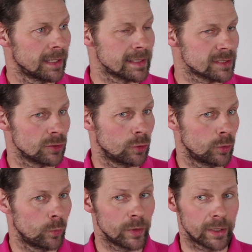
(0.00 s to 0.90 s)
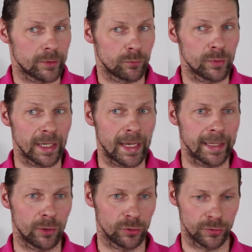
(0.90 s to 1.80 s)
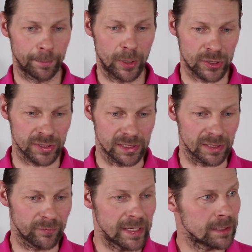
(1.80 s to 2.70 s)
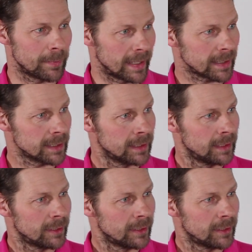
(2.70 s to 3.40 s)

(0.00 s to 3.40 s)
and so we're relying on the person's feedback